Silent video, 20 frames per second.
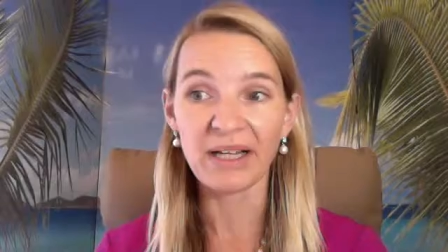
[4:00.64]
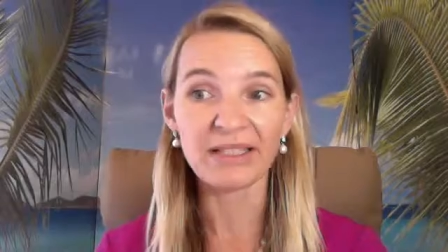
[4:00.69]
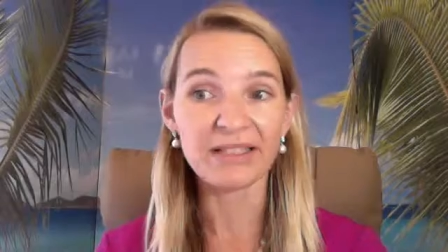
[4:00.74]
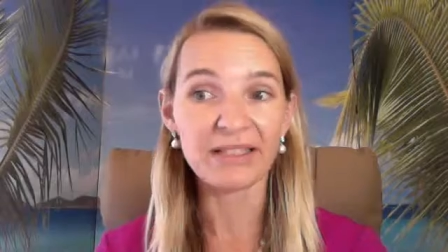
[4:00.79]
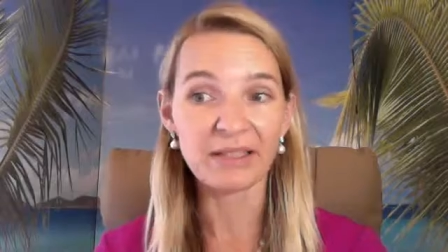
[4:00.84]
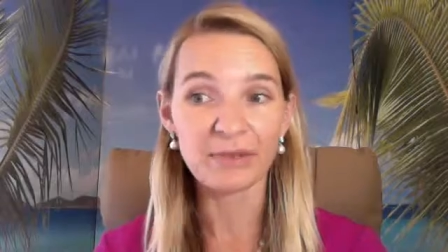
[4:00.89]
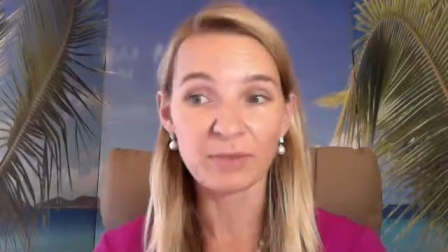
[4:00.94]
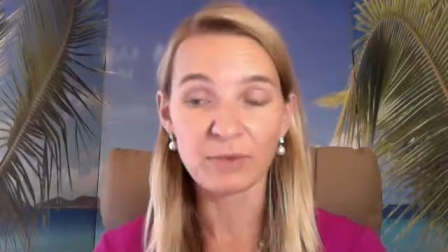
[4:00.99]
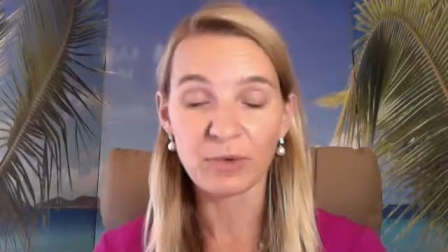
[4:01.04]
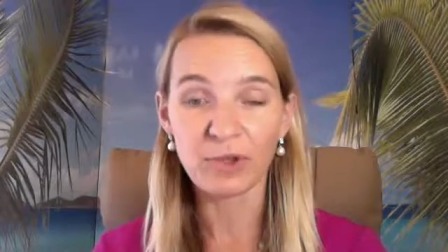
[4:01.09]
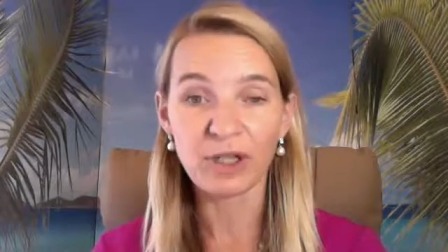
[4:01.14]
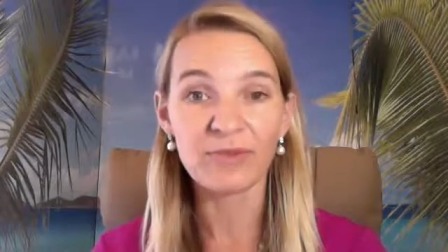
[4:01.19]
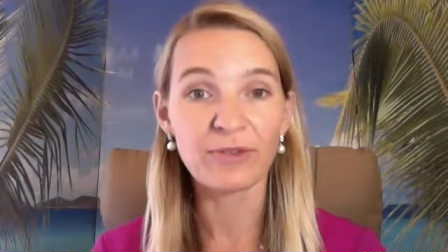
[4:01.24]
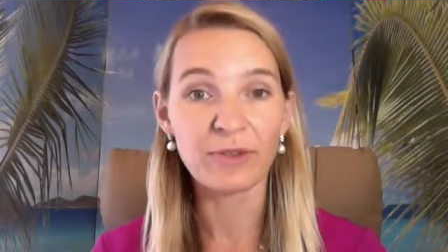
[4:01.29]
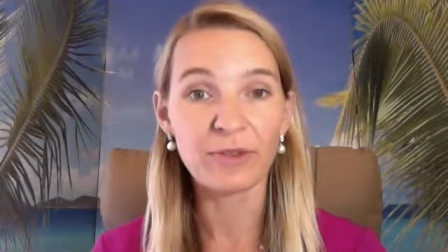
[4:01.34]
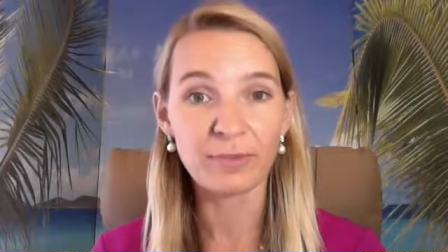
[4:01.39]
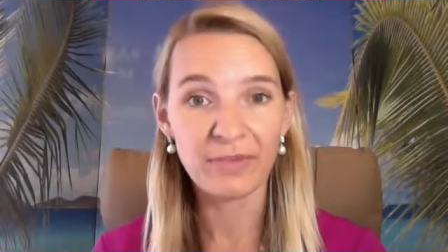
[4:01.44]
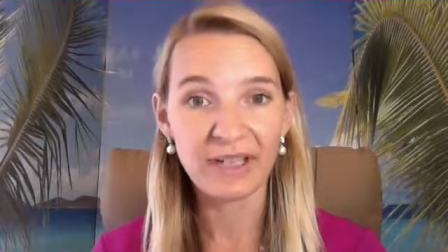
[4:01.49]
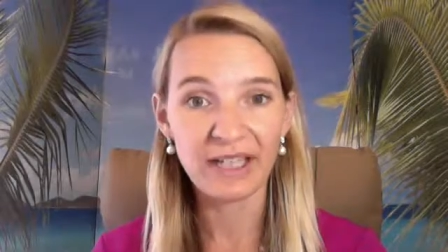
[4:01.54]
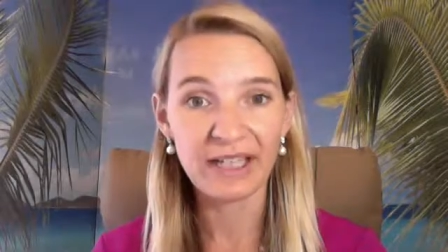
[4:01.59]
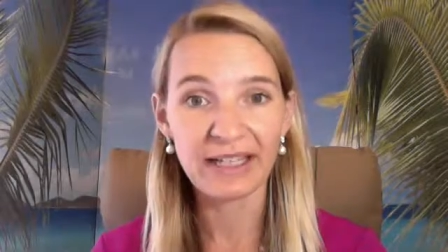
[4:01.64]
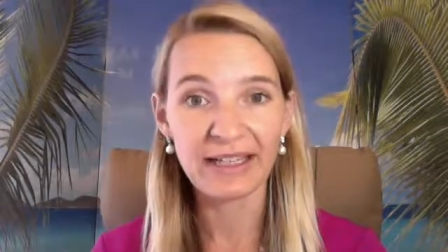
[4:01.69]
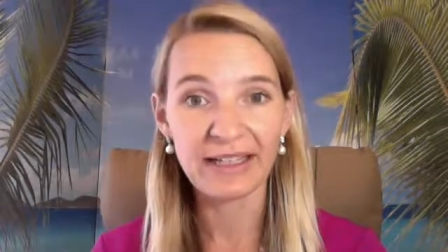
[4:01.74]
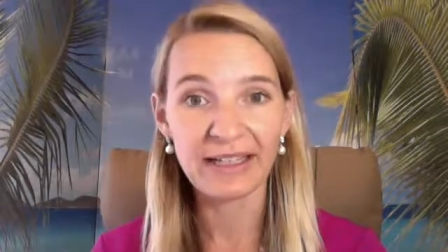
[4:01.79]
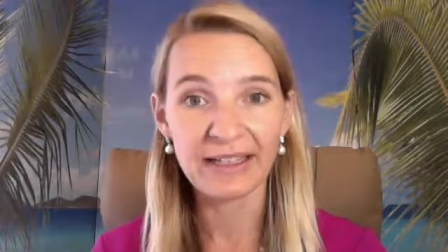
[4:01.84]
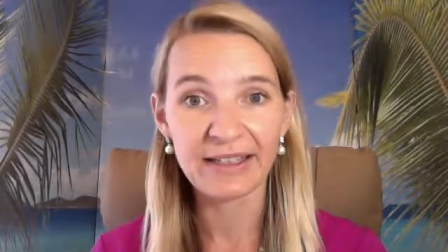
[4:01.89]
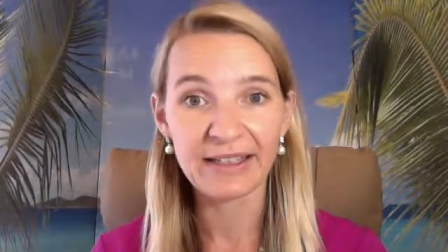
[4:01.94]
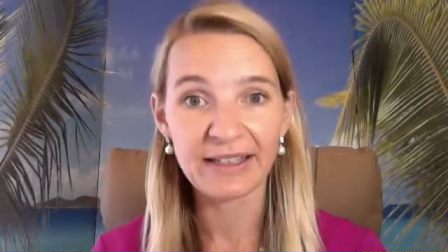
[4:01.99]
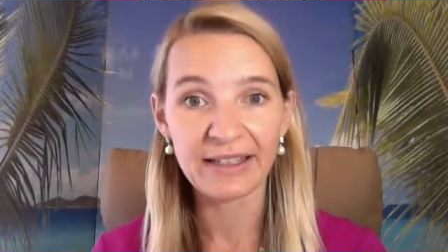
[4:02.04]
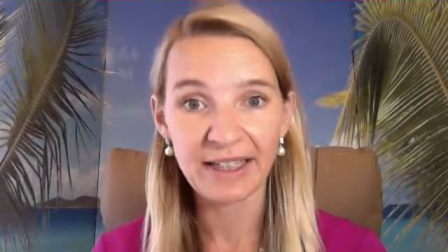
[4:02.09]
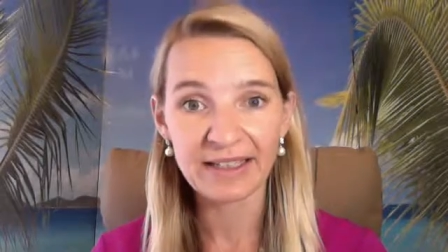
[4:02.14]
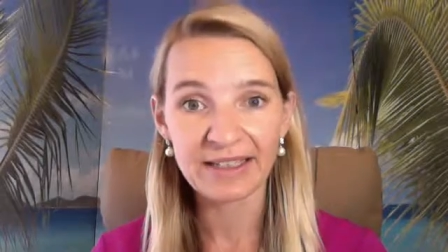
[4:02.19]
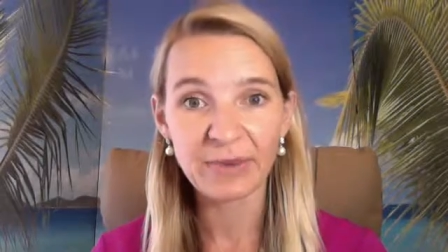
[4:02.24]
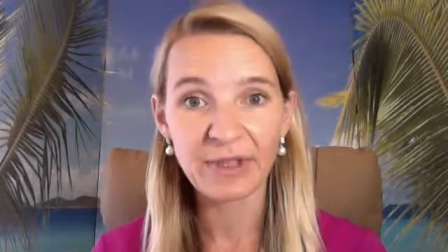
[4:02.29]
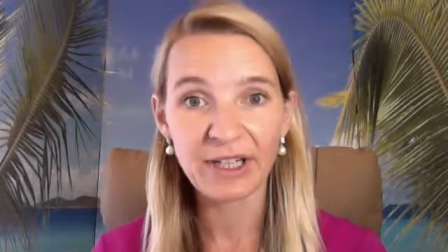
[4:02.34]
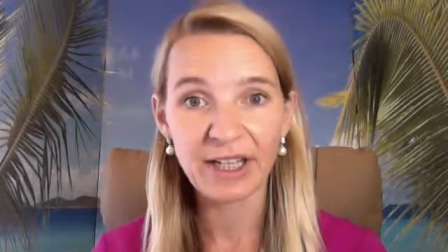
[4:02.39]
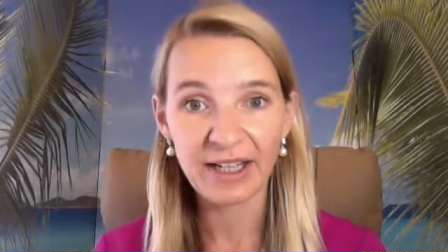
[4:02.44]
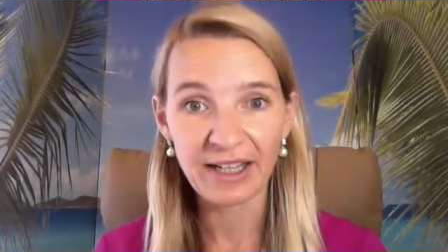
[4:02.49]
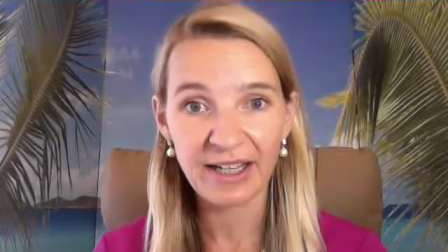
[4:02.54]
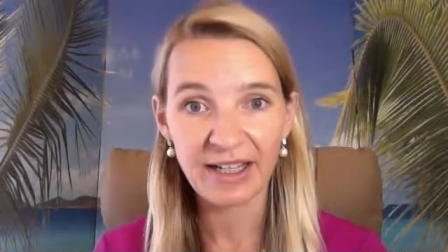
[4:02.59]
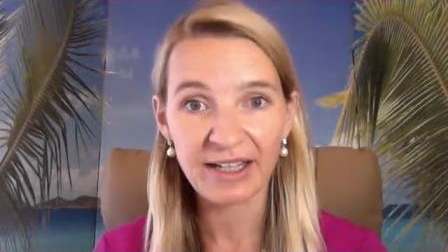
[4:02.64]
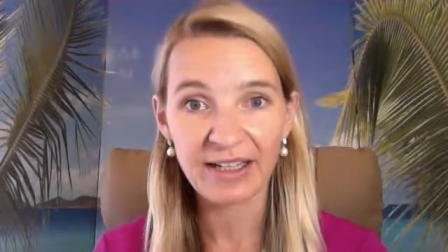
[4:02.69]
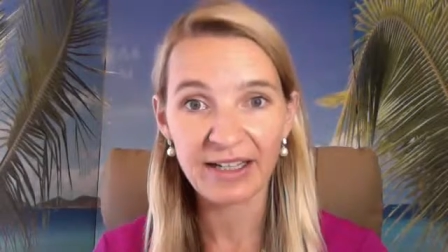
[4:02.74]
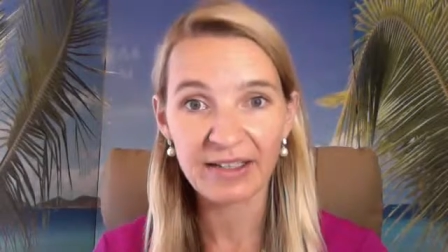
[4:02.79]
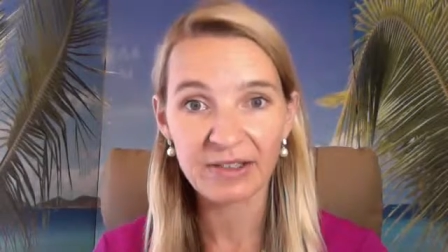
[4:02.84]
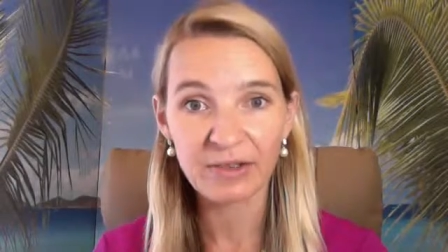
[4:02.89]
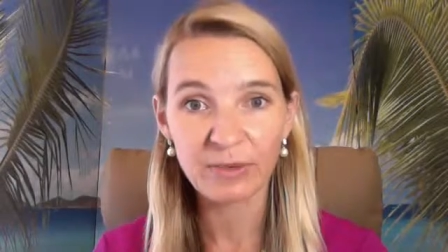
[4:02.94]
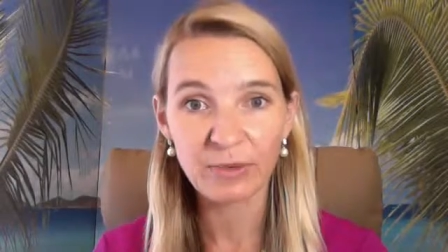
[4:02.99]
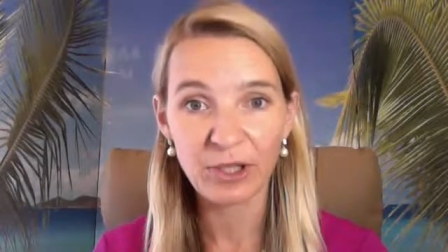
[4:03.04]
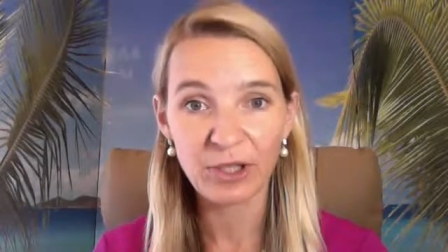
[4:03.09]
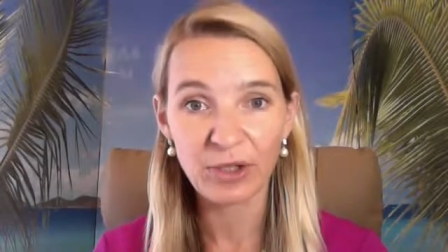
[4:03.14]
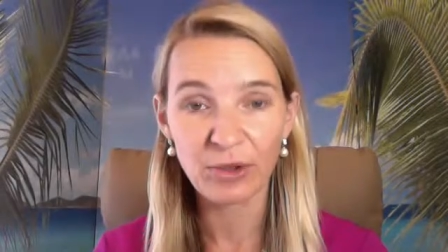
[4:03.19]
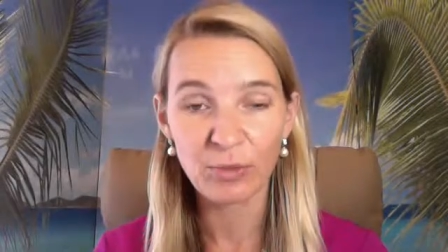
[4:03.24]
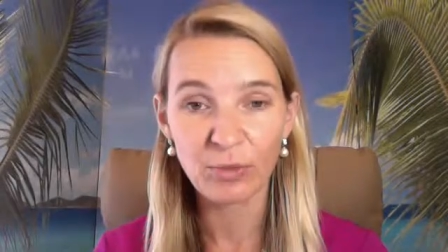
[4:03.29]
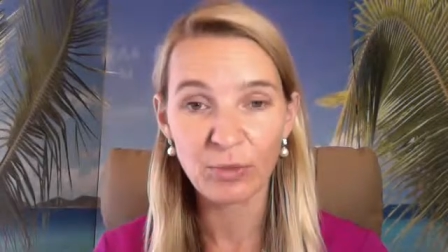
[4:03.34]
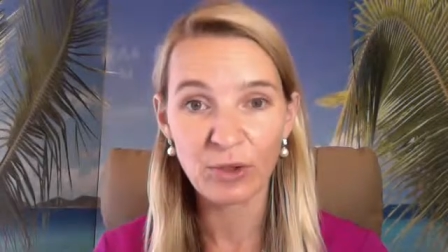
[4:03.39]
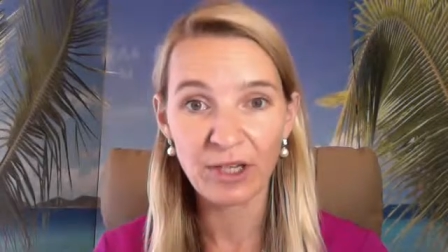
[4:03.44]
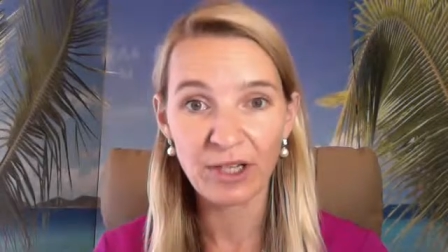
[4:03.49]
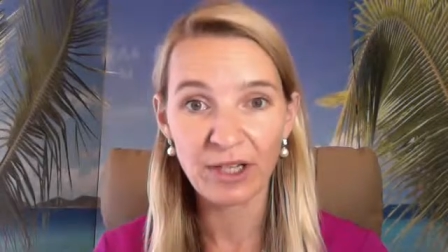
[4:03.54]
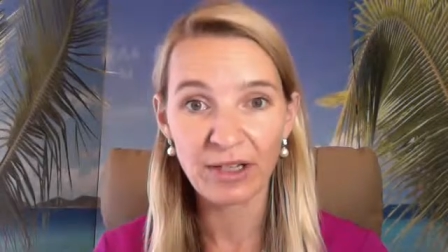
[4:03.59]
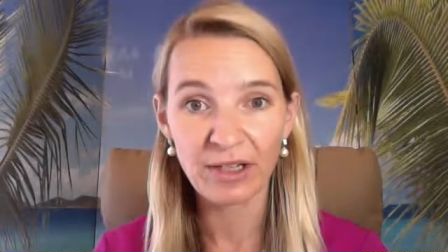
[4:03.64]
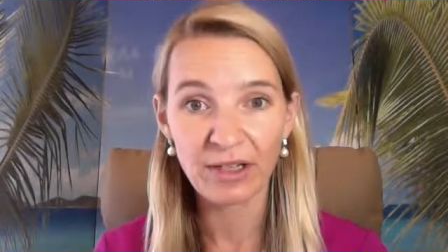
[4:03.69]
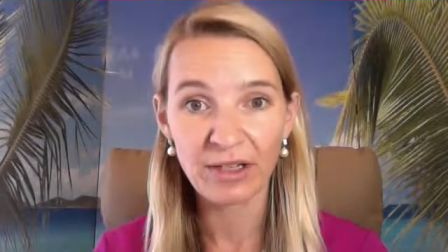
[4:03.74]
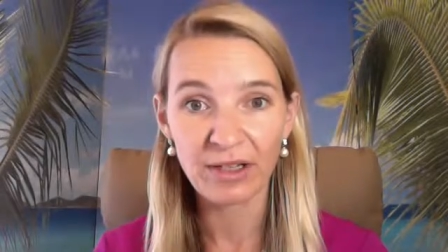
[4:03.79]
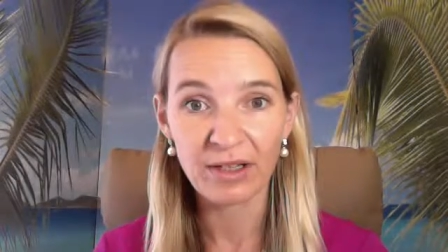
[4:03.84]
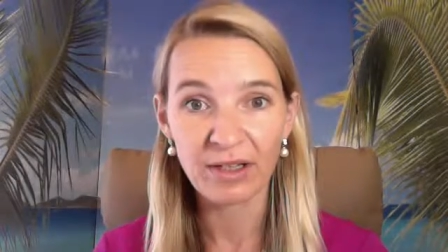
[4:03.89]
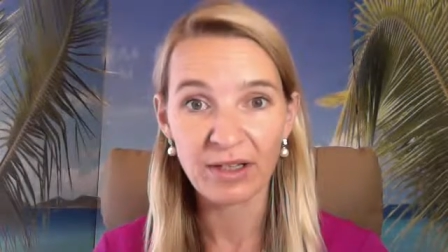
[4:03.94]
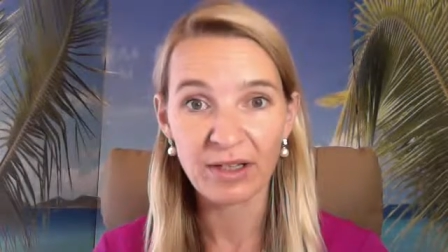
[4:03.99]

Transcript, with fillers: it didn't work for me. And that's when I hired a one-on-one